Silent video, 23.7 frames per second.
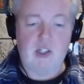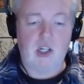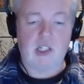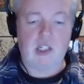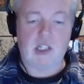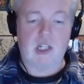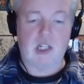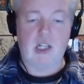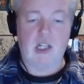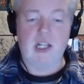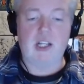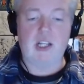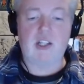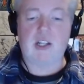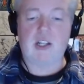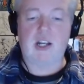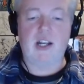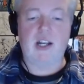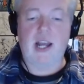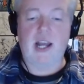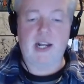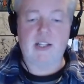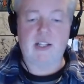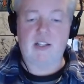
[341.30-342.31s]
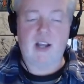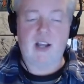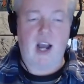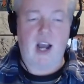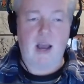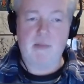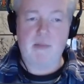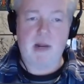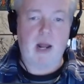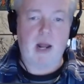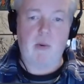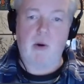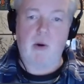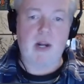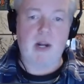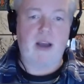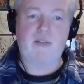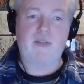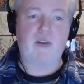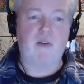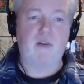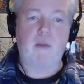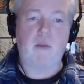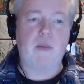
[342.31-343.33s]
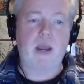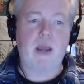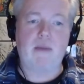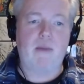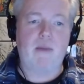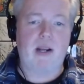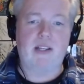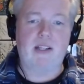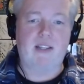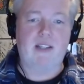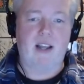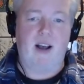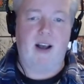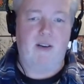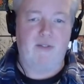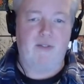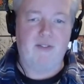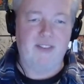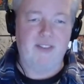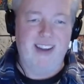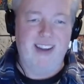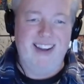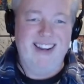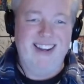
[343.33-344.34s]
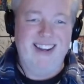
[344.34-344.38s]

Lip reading: Just listen. I won't have to repeat myself.